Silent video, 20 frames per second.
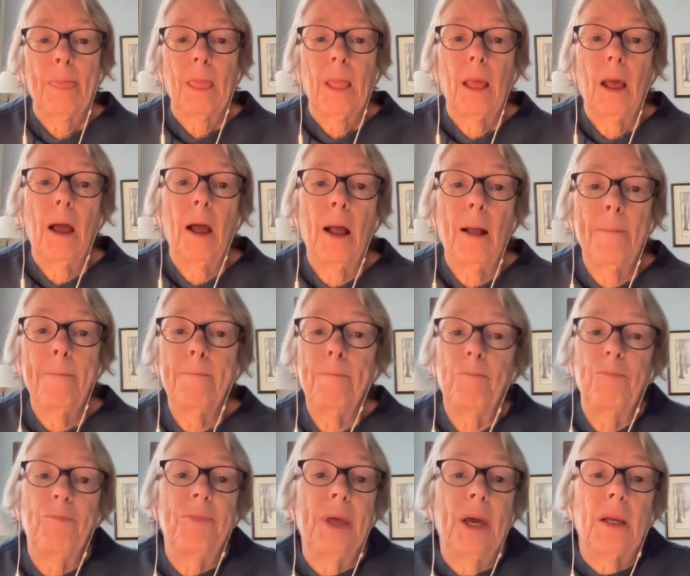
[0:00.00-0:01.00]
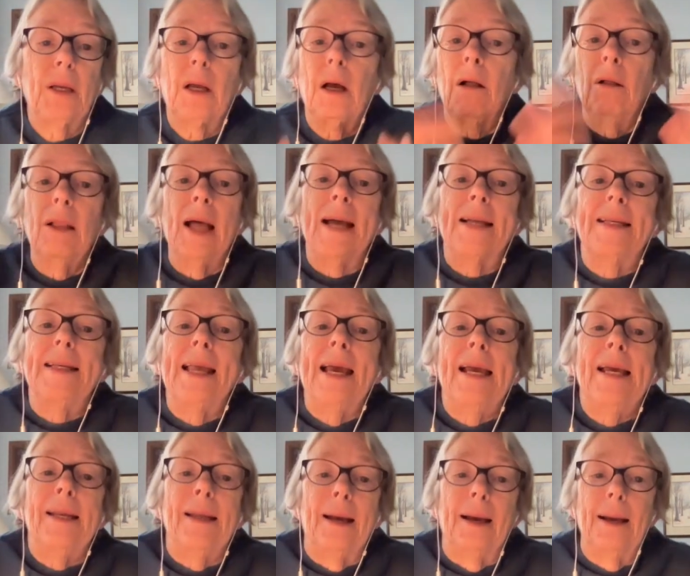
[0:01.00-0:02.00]
that collect
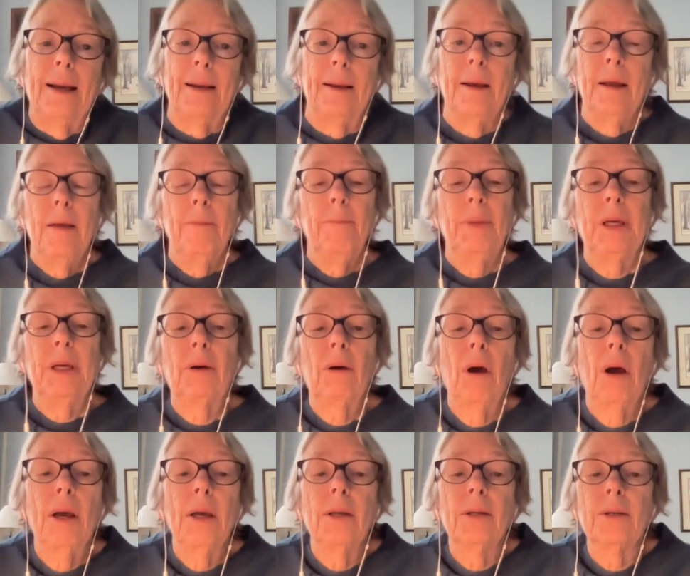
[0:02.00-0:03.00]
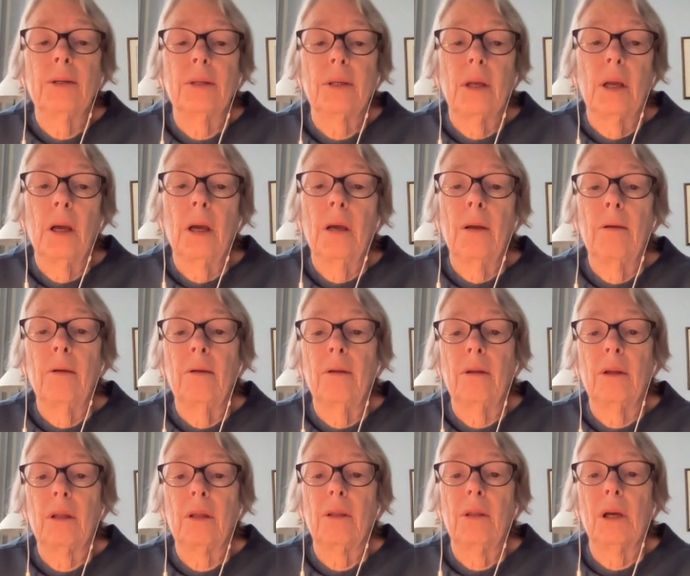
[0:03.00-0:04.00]
data because
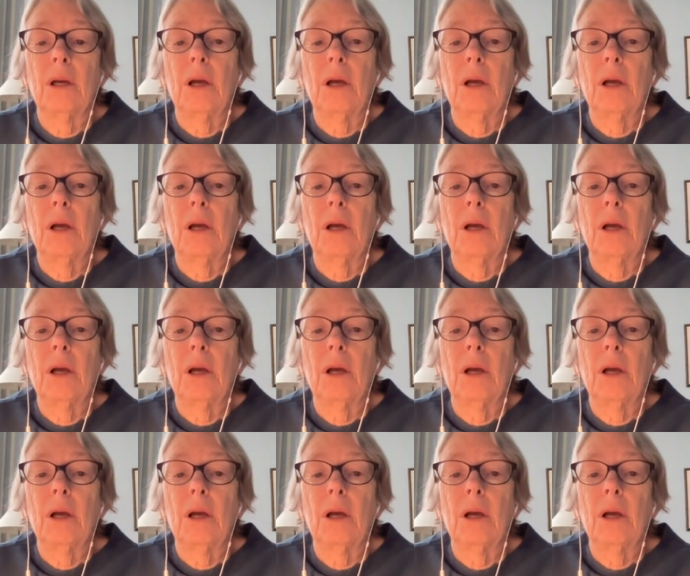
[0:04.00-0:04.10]
the